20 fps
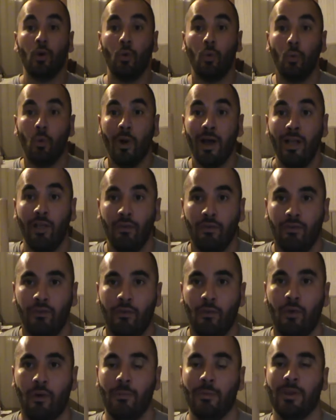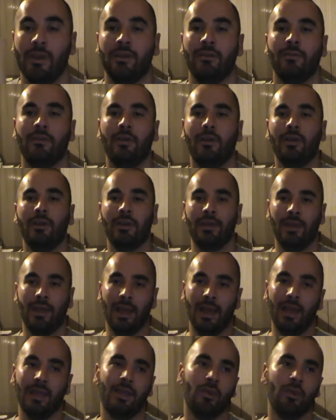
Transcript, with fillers: well for me yeah I